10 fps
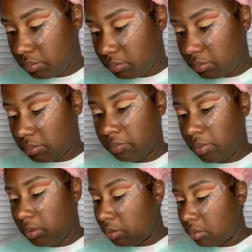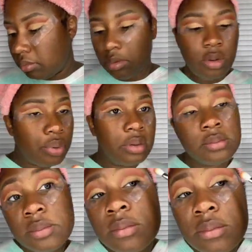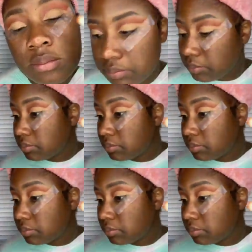and I'm just going to put it